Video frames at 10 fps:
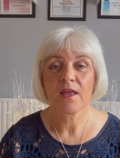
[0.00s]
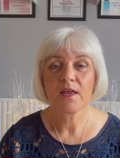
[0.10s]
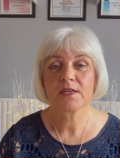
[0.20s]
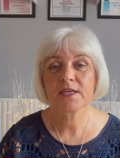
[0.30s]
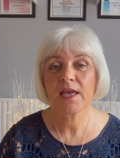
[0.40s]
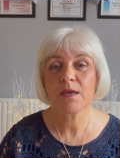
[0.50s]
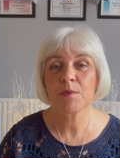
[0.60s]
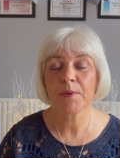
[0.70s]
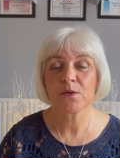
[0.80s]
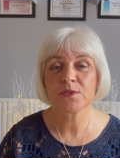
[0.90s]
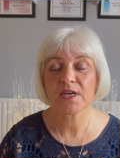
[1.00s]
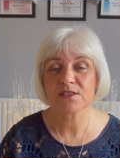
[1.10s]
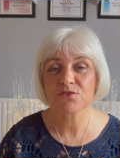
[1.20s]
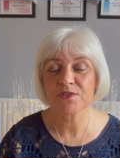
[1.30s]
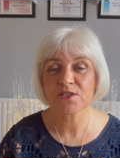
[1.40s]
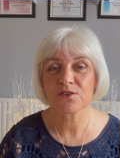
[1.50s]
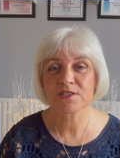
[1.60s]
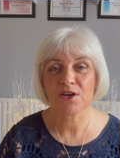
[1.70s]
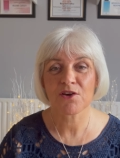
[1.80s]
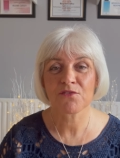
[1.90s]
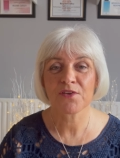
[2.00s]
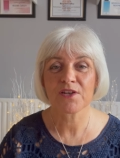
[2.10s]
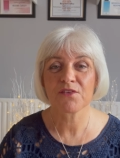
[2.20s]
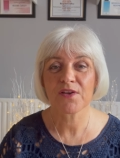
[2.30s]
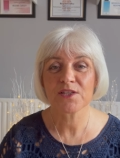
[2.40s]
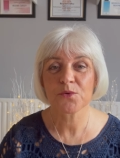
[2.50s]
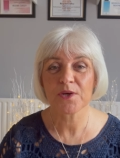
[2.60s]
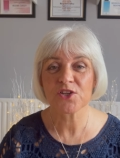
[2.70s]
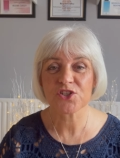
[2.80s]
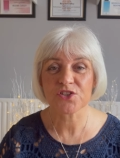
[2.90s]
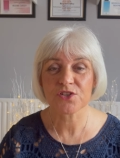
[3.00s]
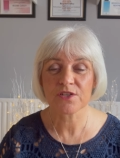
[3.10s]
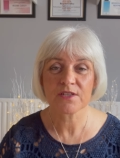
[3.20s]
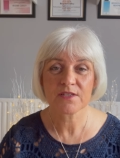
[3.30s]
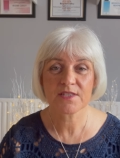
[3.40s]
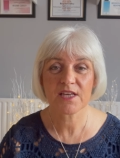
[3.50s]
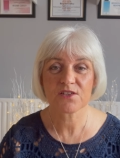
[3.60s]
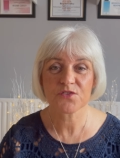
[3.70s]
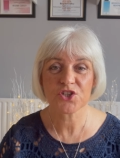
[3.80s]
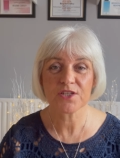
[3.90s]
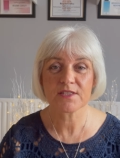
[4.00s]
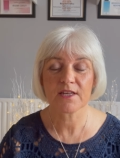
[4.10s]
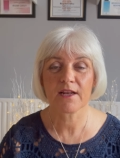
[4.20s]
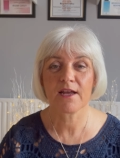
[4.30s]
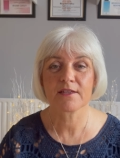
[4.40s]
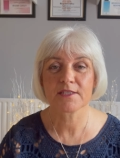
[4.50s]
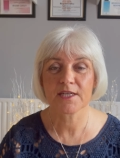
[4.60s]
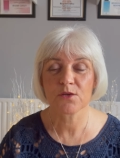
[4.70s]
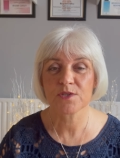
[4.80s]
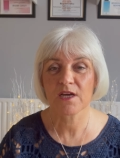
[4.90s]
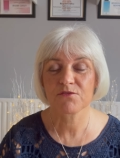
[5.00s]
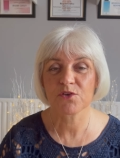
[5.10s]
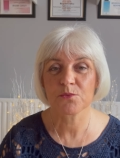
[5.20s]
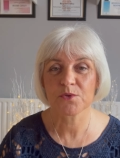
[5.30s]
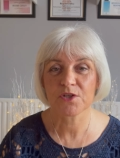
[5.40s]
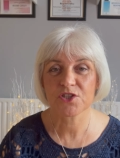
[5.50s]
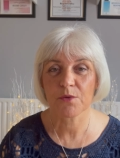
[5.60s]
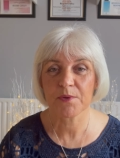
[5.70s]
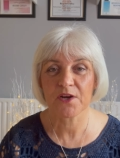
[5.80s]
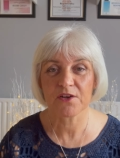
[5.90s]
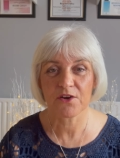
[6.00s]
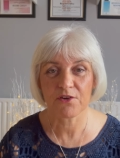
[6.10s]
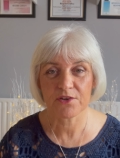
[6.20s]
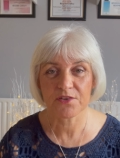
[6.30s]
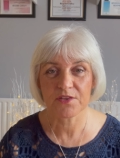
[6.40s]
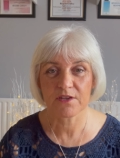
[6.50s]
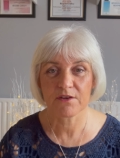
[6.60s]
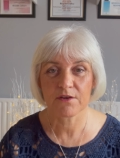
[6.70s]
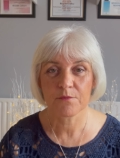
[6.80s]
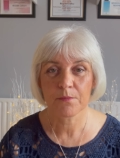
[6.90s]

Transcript: It came about as a result of an evaluation set of sheets that I handed out after a workshop earlier on in the year.